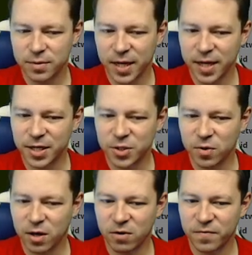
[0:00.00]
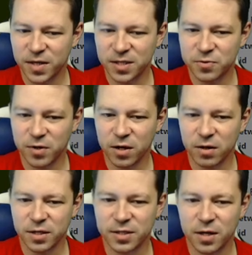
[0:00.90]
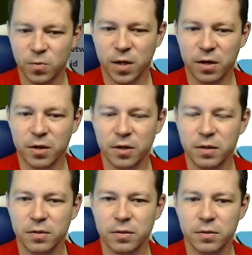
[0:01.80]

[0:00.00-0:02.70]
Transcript: I need two out of these three honors and good.